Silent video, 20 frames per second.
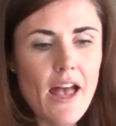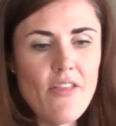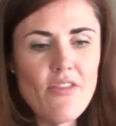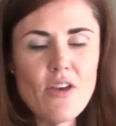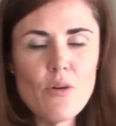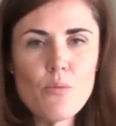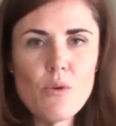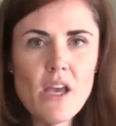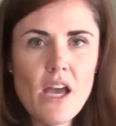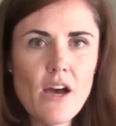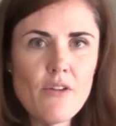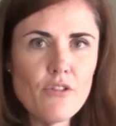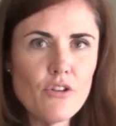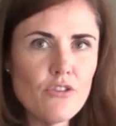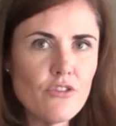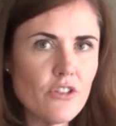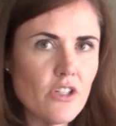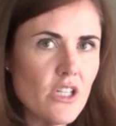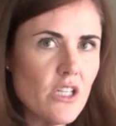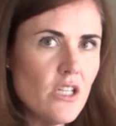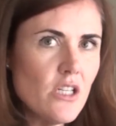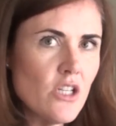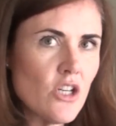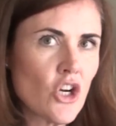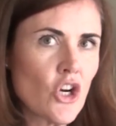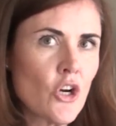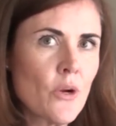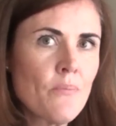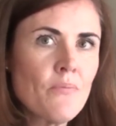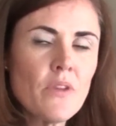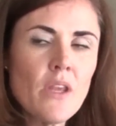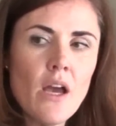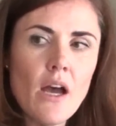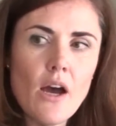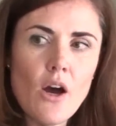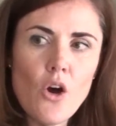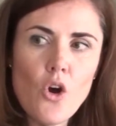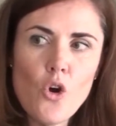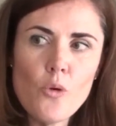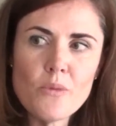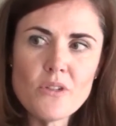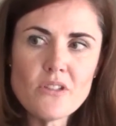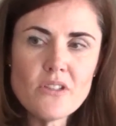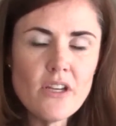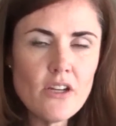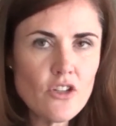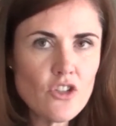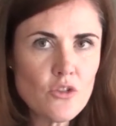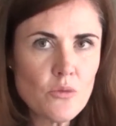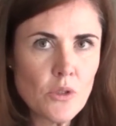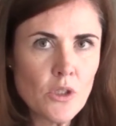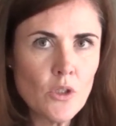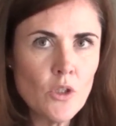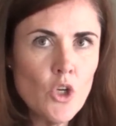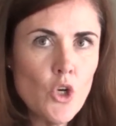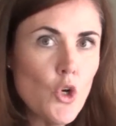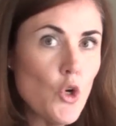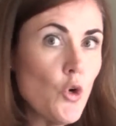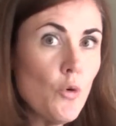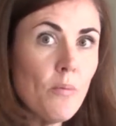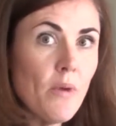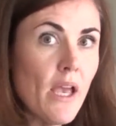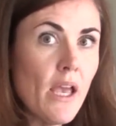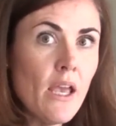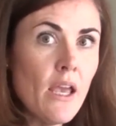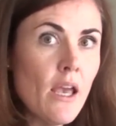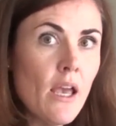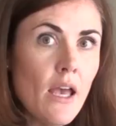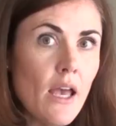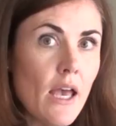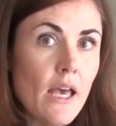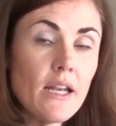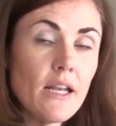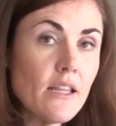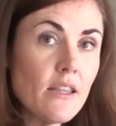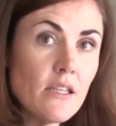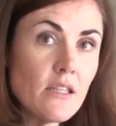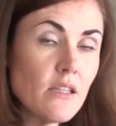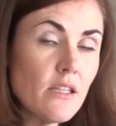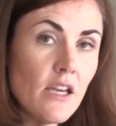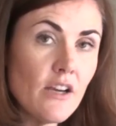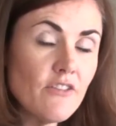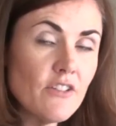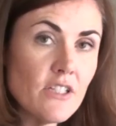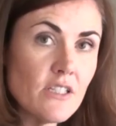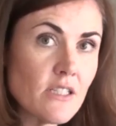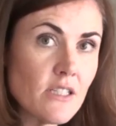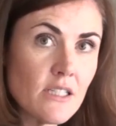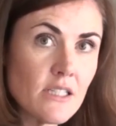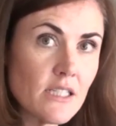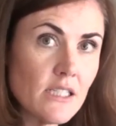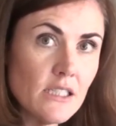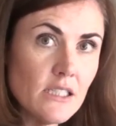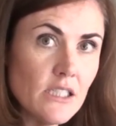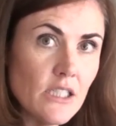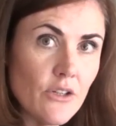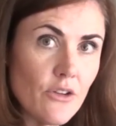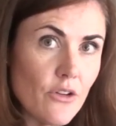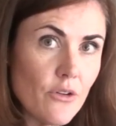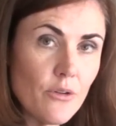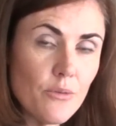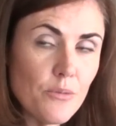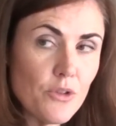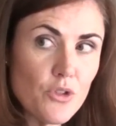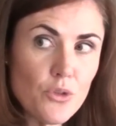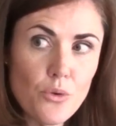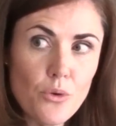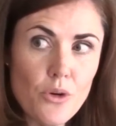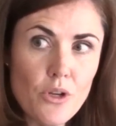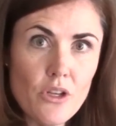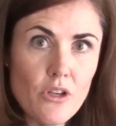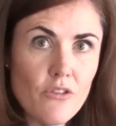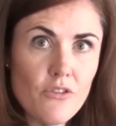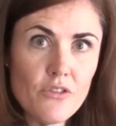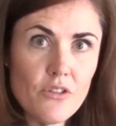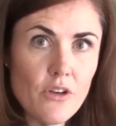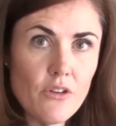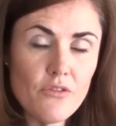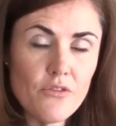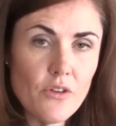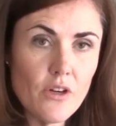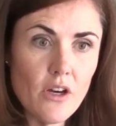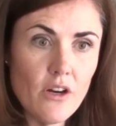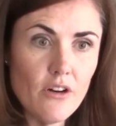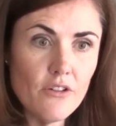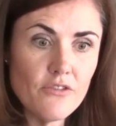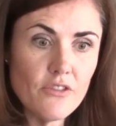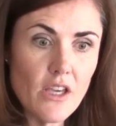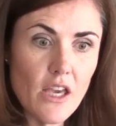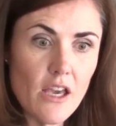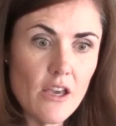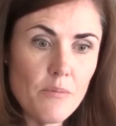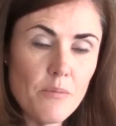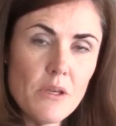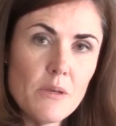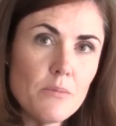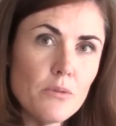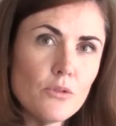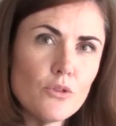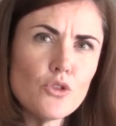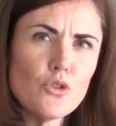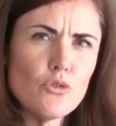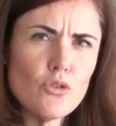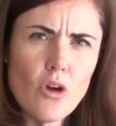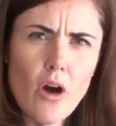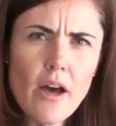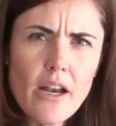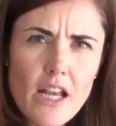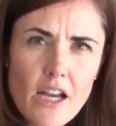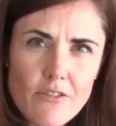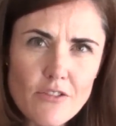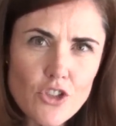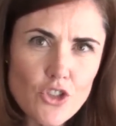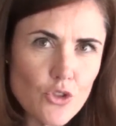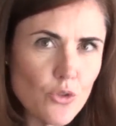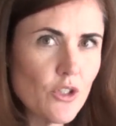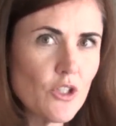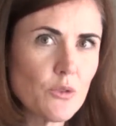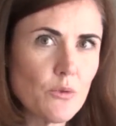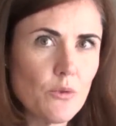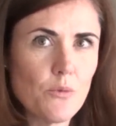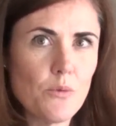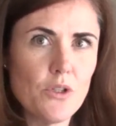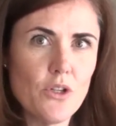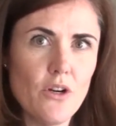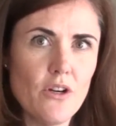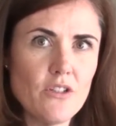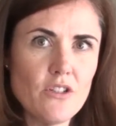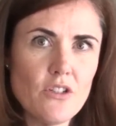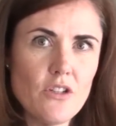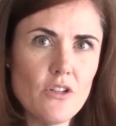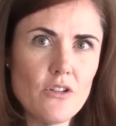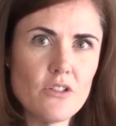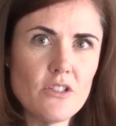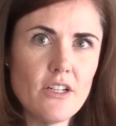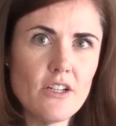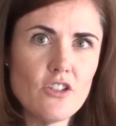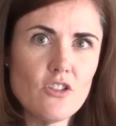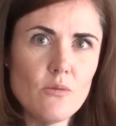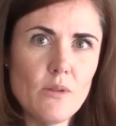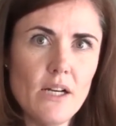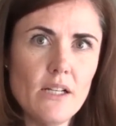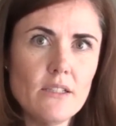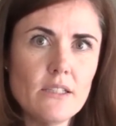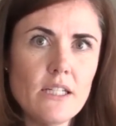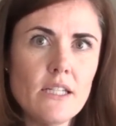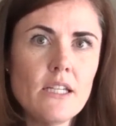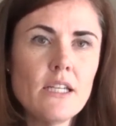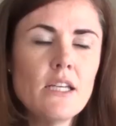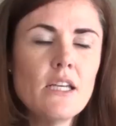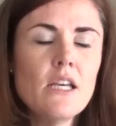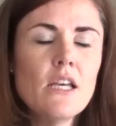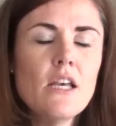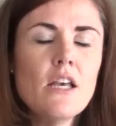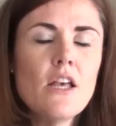And then we have over here a homosexual who may, and I think the evidence is clear, the majority of gay people do not have a choice with regards to their sexuality.